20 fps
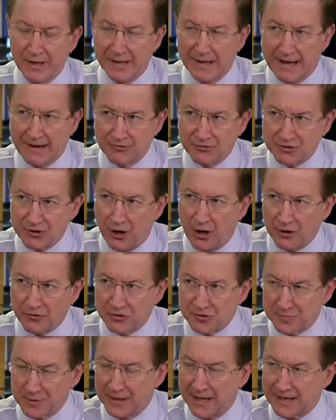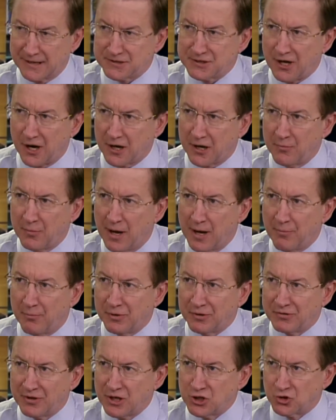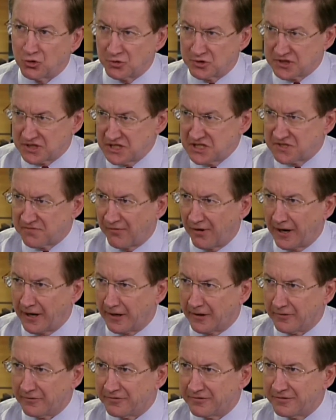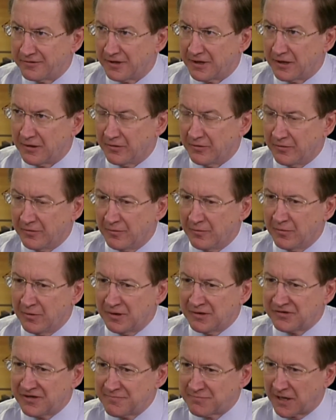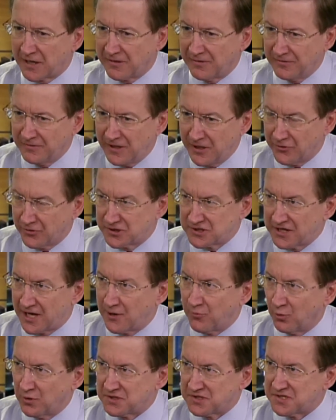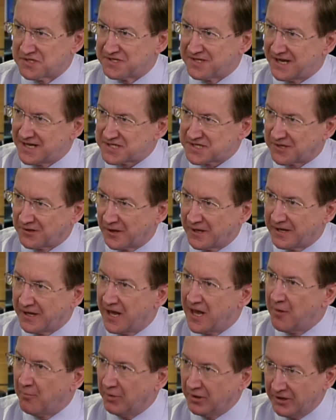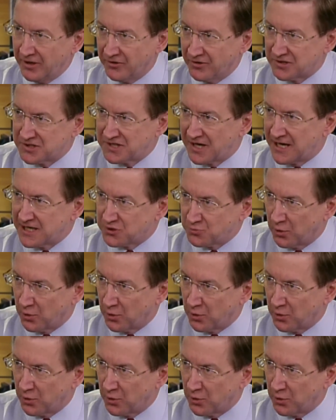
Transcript: a lot of talk. There's been a lot of talk about potential ceasefires. Uh, it seems like neither side wants us to escalate, but neither side's